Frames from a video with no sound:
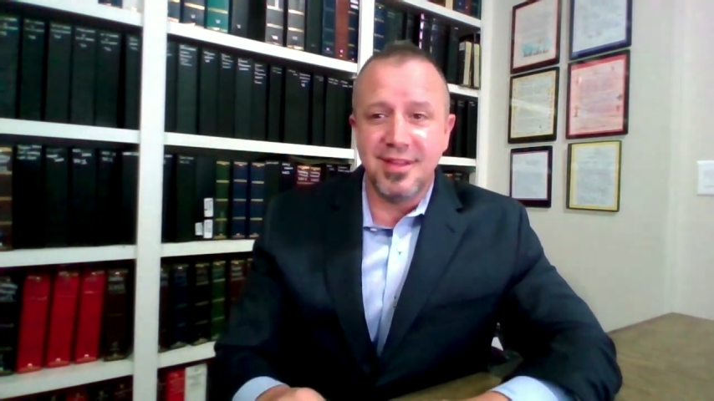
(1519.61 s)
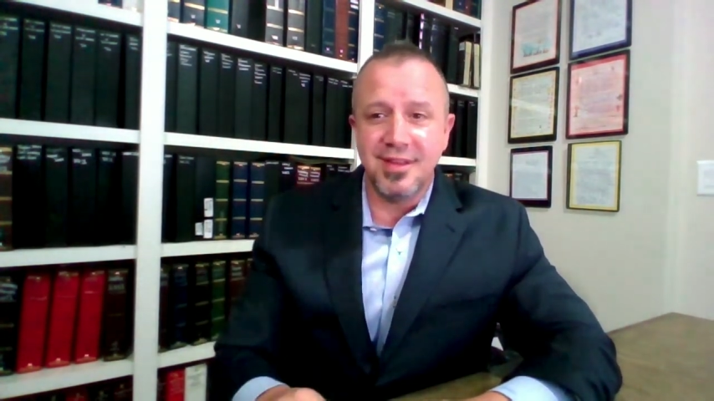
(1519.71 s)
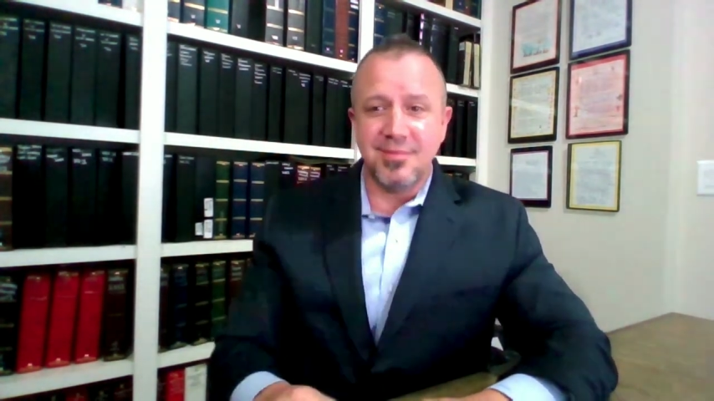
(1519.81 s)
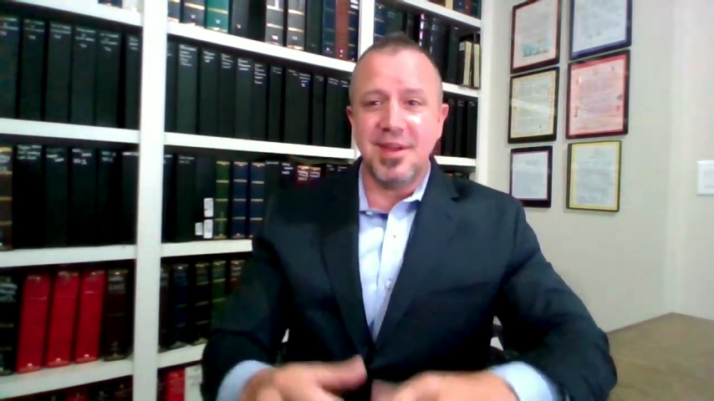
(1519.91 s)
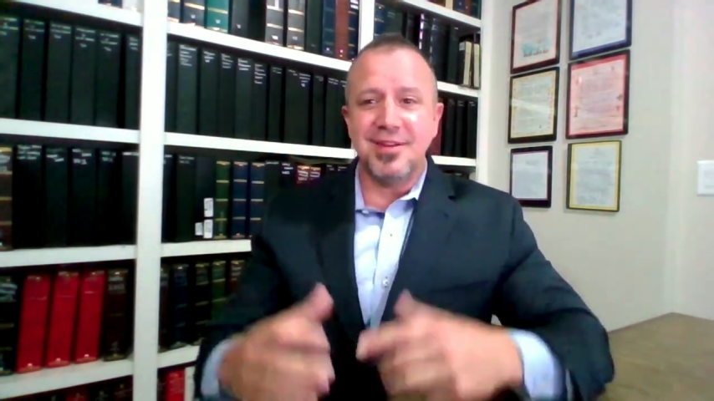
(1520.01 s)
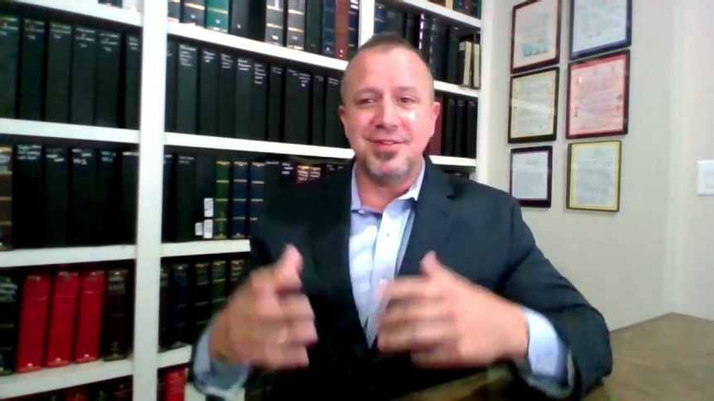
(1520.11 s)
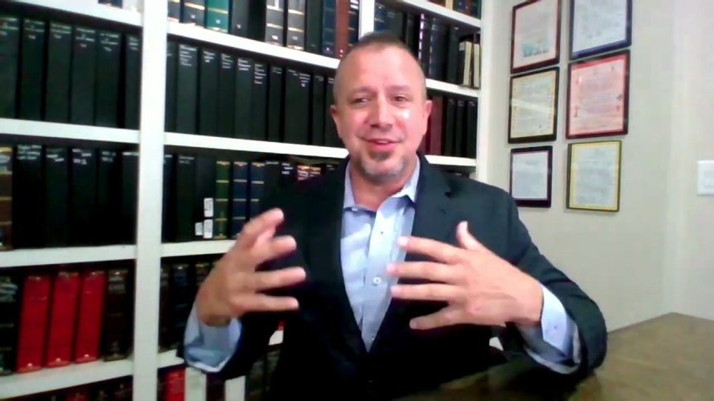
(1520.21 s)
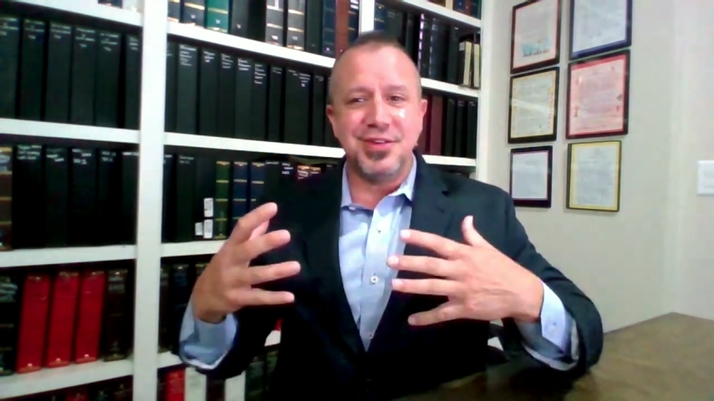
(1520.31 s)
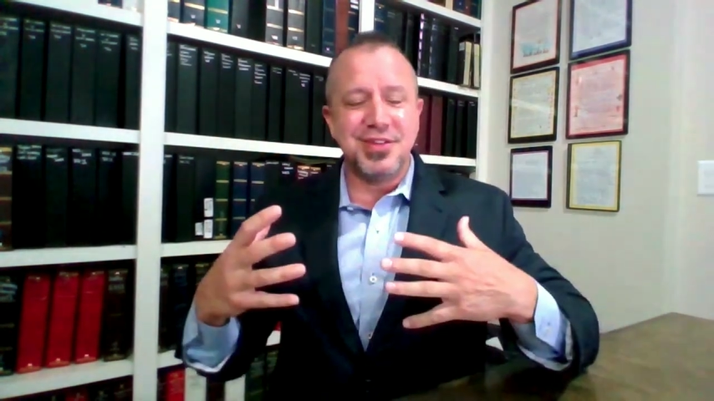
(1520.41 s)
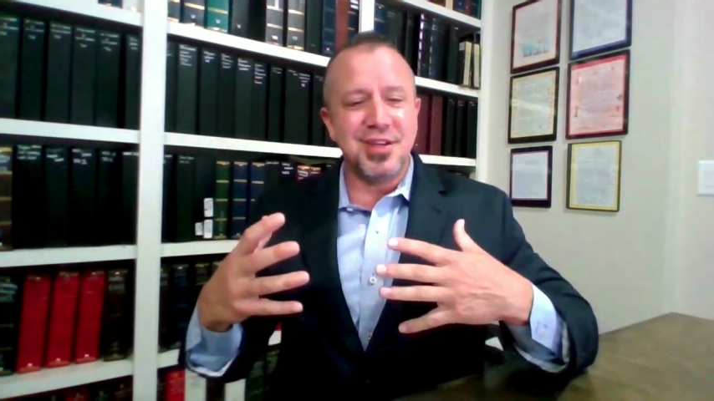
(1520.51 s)
And man, you should
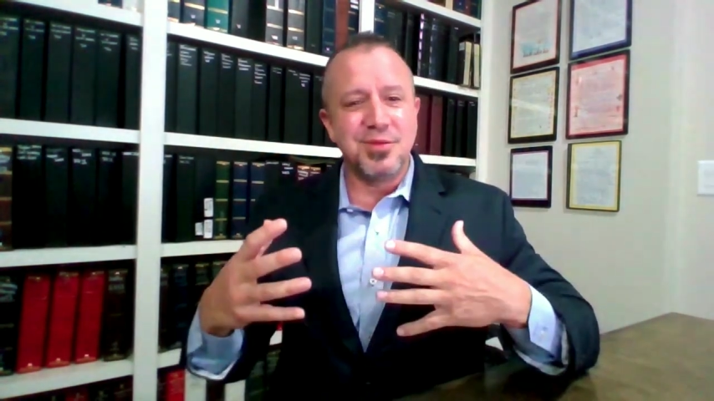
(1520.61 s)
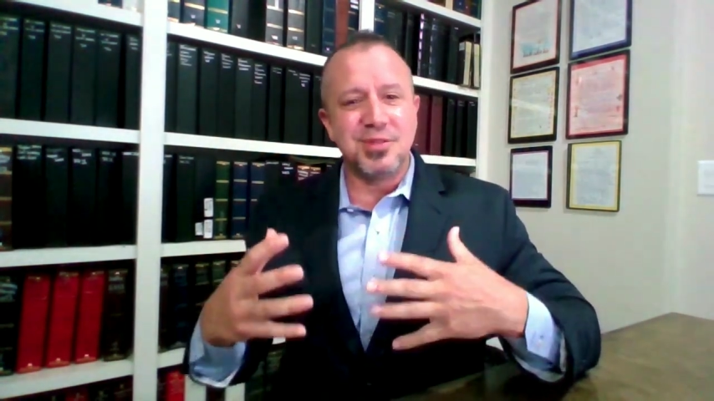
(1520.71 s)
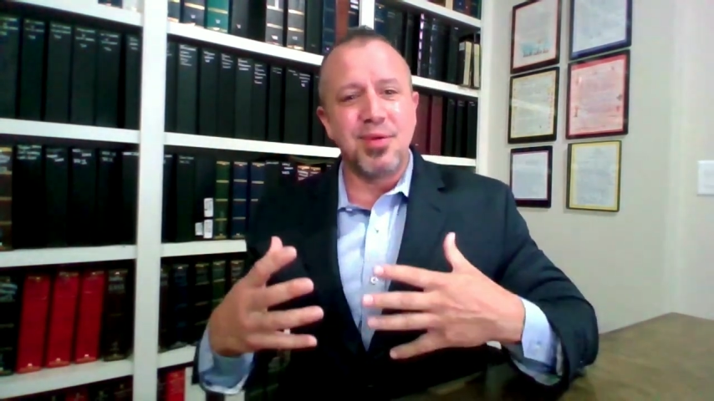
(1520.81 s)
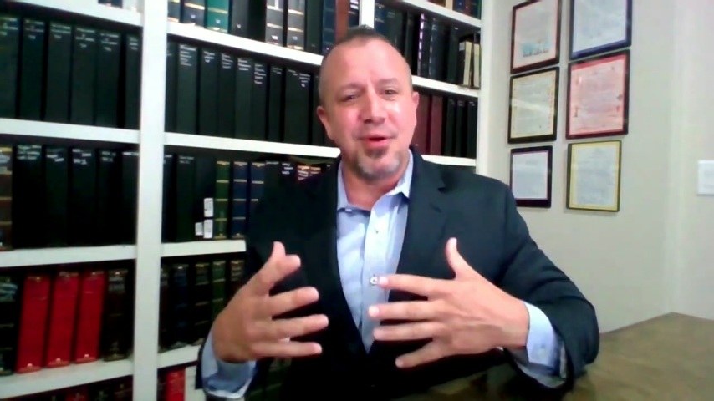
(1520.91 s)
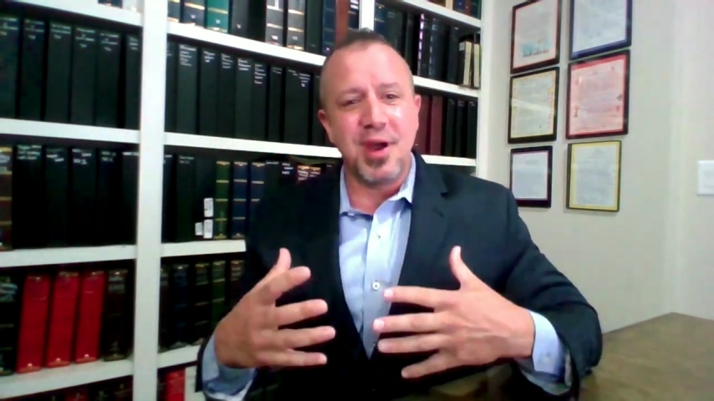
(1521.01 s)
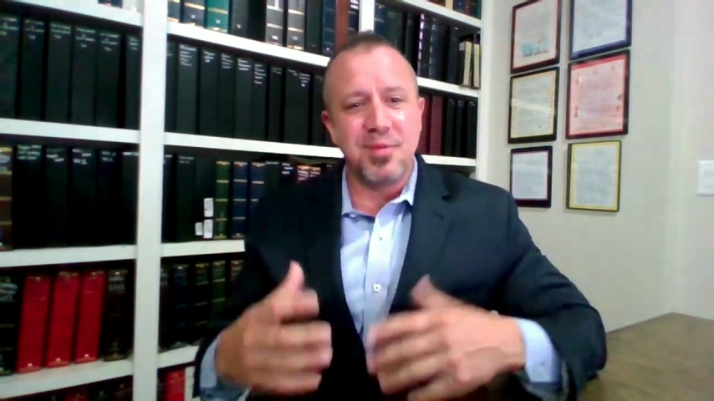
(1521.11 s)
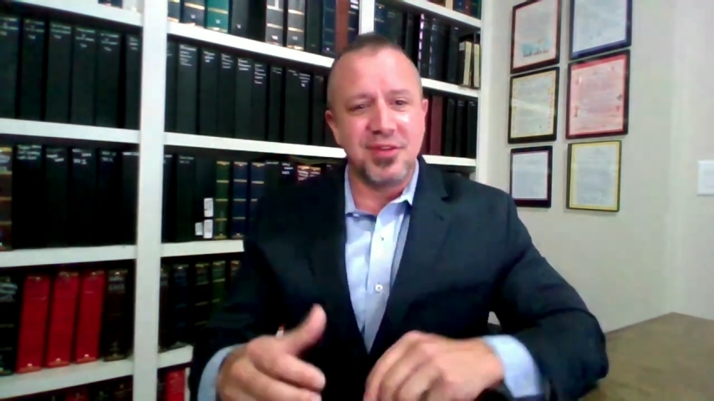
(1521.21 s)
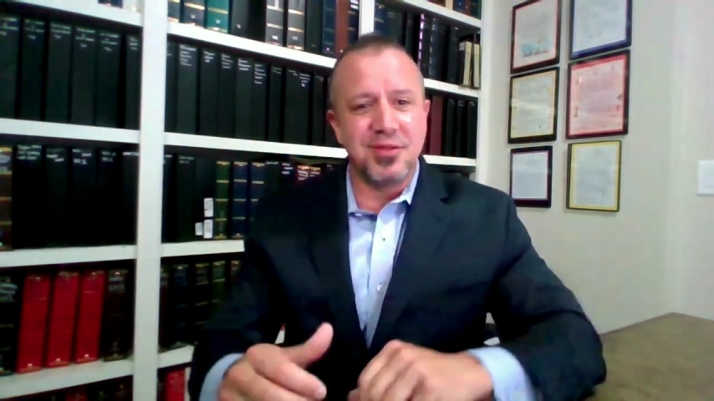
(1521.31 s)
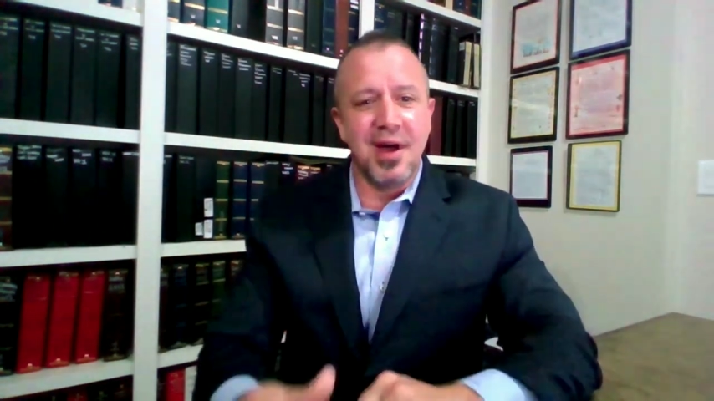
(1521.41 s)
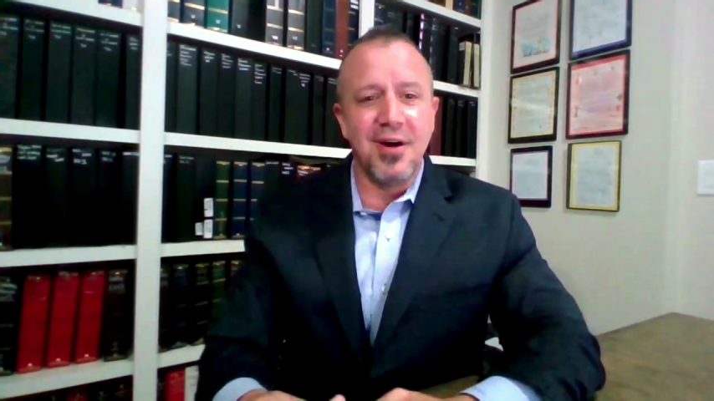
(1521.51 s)
just seen them just perk up and
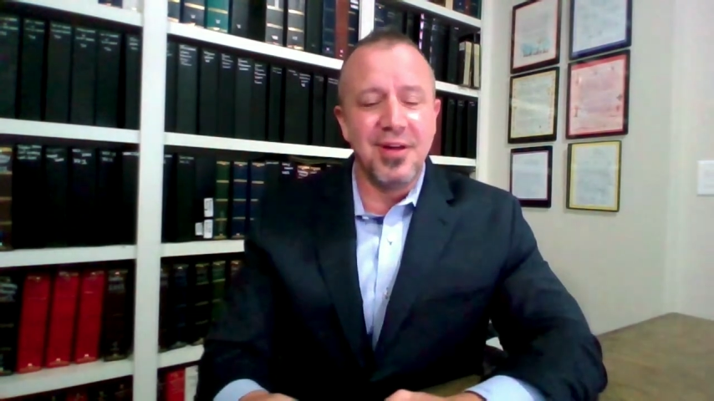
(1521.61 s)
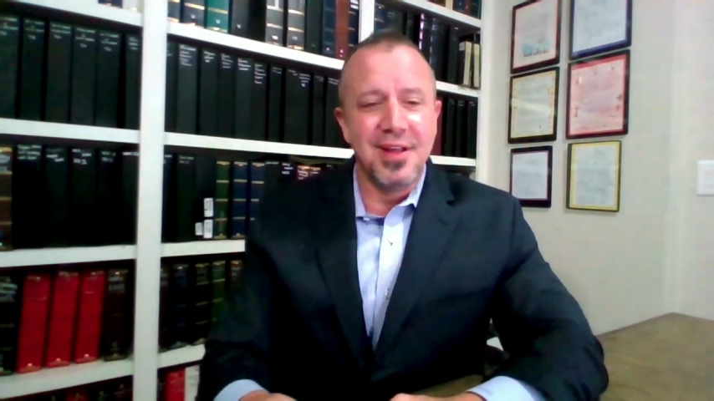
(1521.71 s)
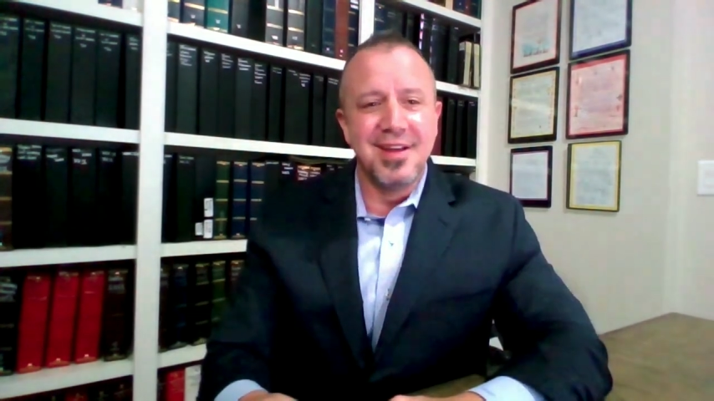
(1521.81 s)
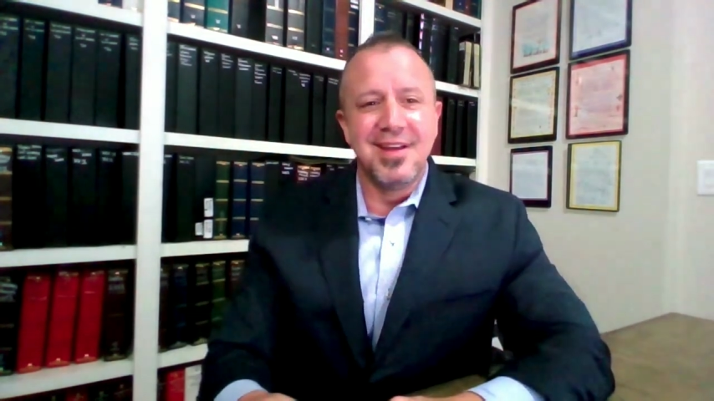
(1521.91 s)
smile.